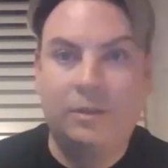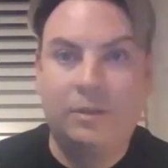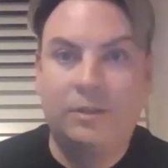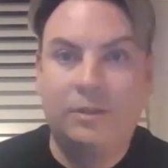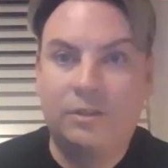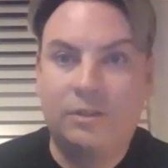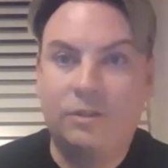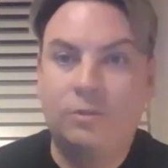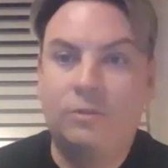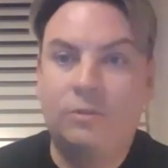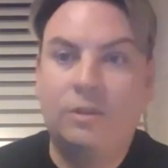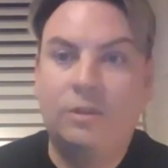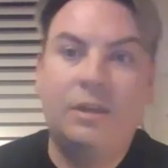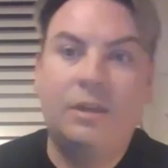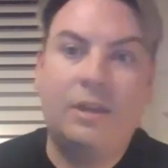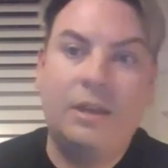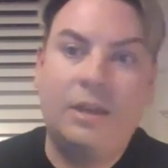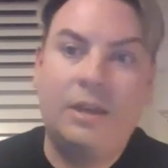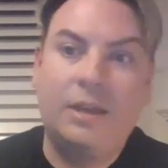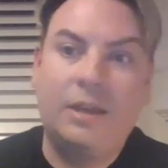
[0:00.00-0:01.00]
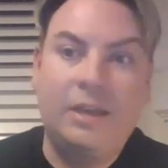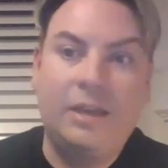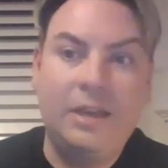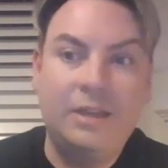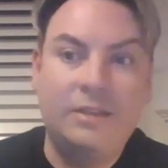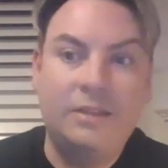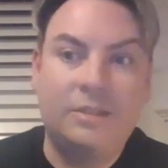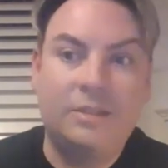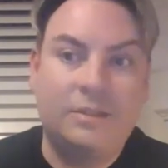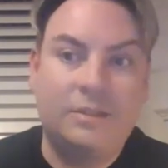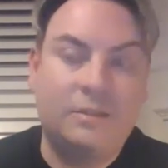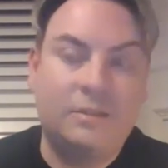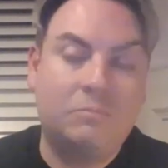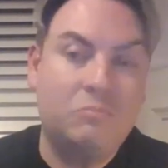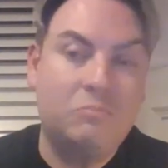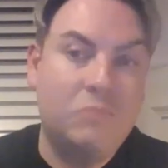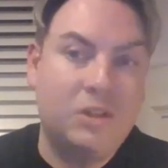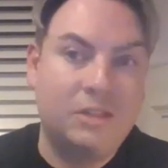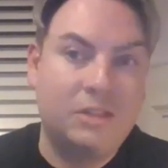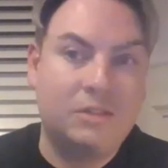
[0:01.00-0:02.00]
So I guess
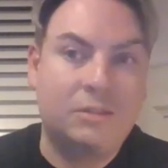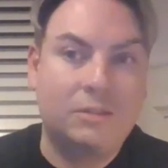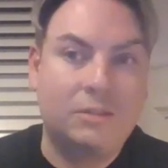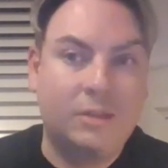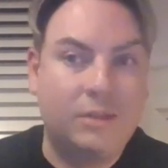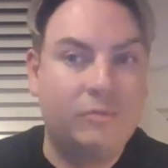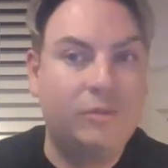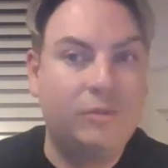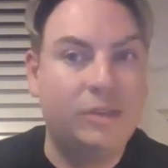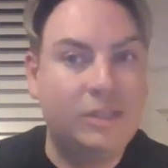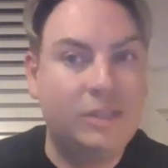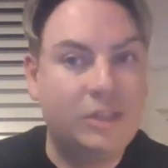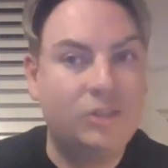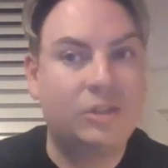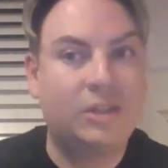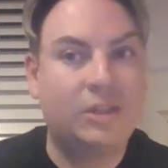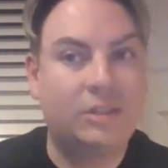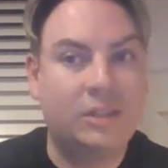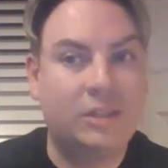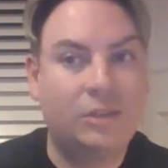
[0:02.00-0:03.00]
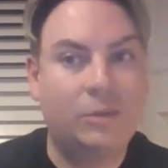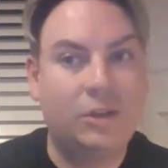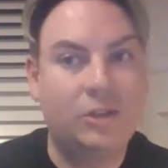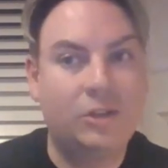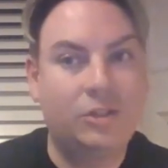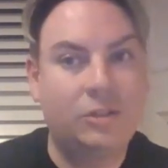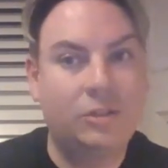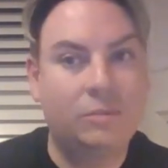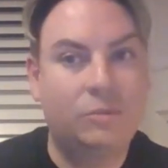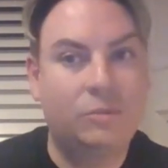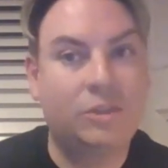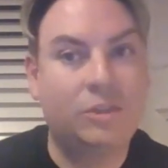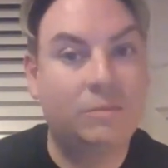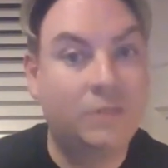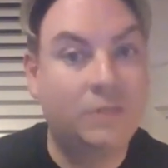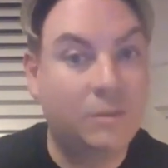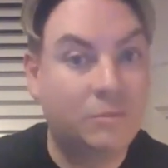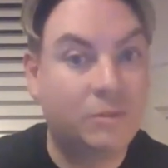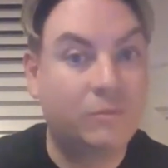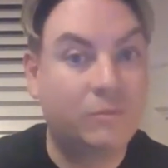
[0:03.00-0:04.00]
that's a really interesting question, which comes
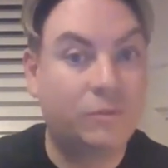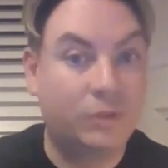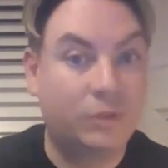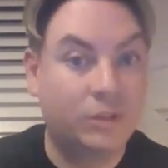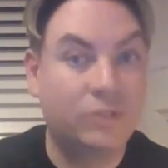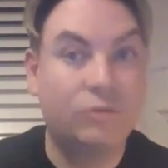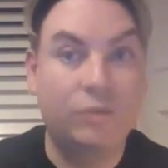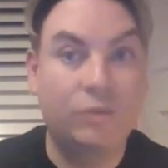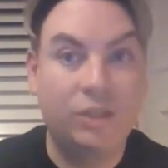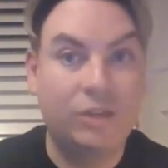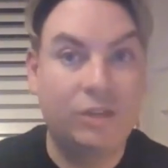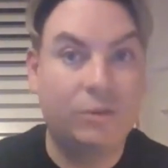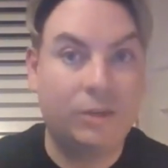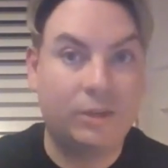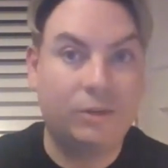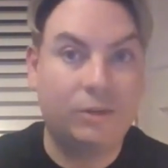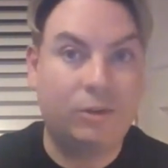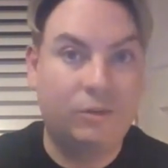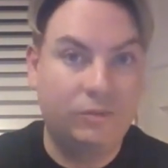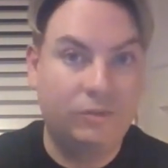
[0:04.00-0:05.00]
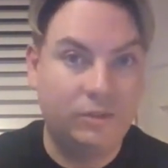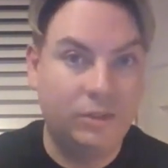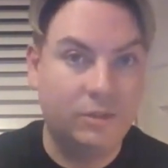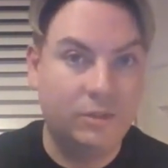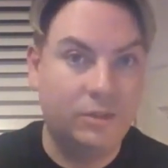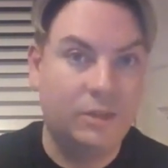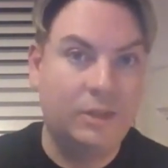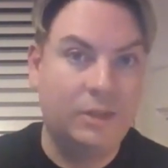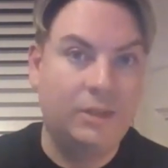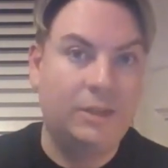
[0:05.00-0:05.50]
up for us really quite often.